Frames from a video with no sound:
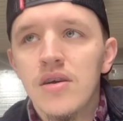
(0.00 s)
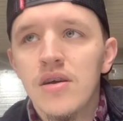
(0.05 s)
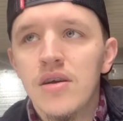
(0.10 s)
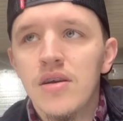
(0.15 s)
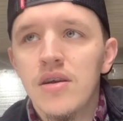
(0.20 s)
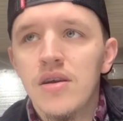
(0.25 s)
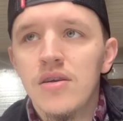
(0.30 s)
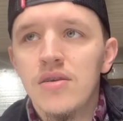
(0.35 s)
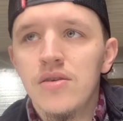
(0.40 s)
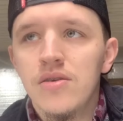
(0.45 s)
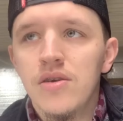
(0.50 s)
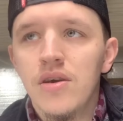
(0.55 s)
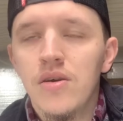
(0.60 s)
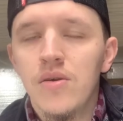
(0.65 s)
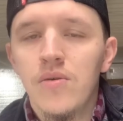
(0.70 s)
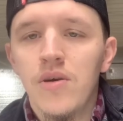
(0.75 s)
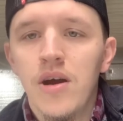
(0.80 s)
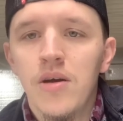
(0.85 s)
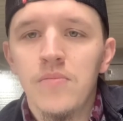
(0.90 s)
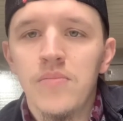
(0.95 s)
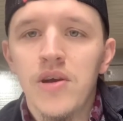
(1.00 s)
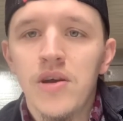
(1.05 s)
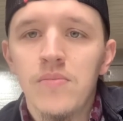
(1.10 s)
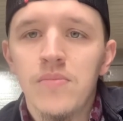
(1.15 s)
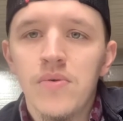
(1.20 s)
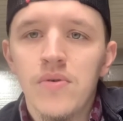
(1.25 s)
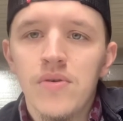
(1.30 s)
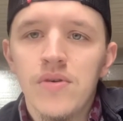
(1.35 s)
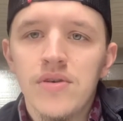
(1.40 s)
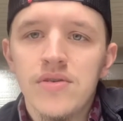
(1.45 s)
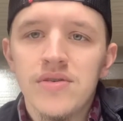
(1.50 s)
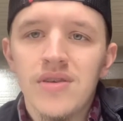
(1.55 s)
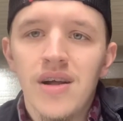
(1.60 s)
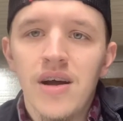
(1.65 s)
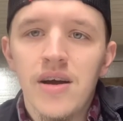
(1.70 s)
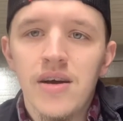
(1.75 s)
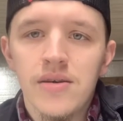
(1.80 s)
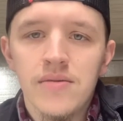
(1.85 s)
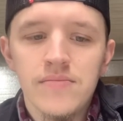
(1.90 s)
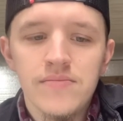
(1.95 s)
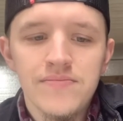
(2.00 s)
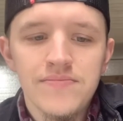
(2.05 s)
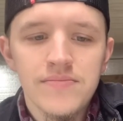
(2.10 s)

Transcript: and then you get around people and it's like,